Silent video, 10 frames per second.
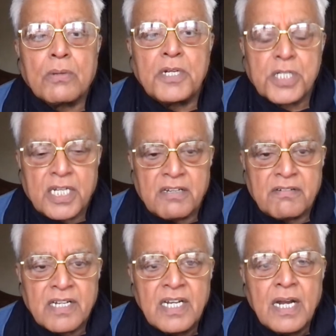be
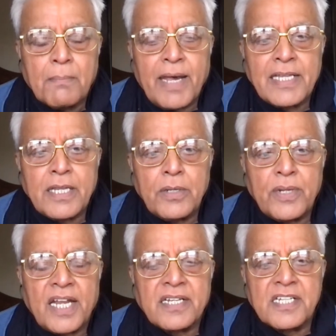served by the
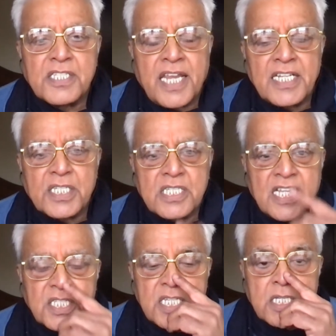United States
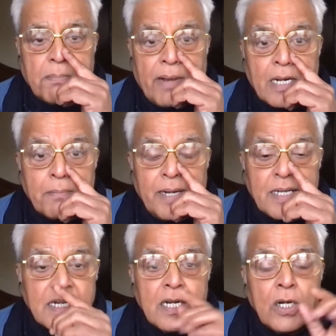Justice
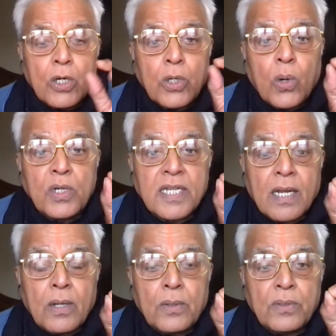Department. Don't
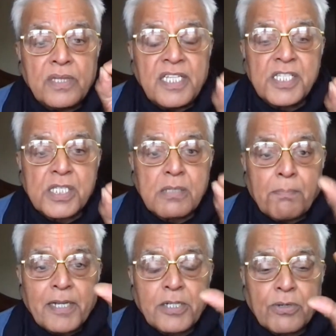allow this
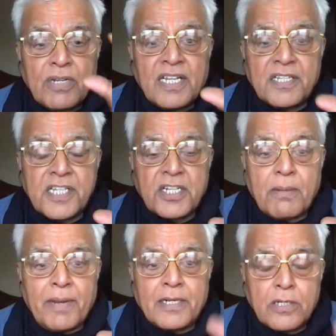particular
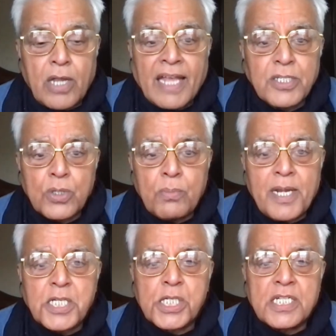gentleman. As you
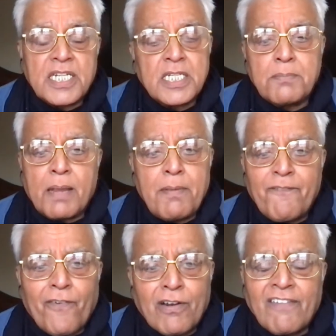mentioned, it may be
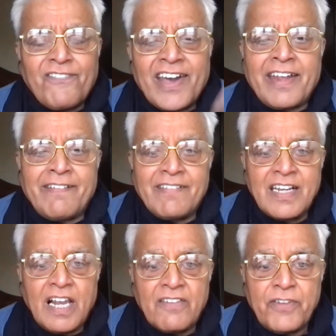four or five.
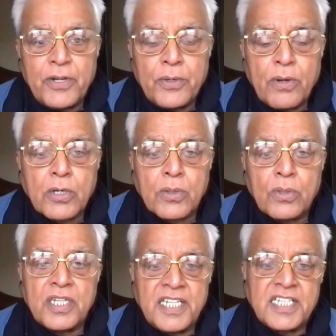We do not know
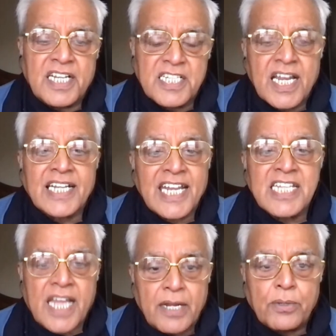the details. At
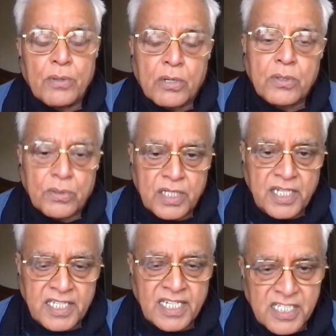least I do not know the
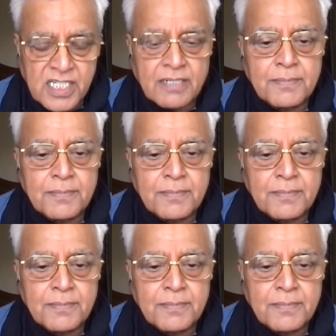details.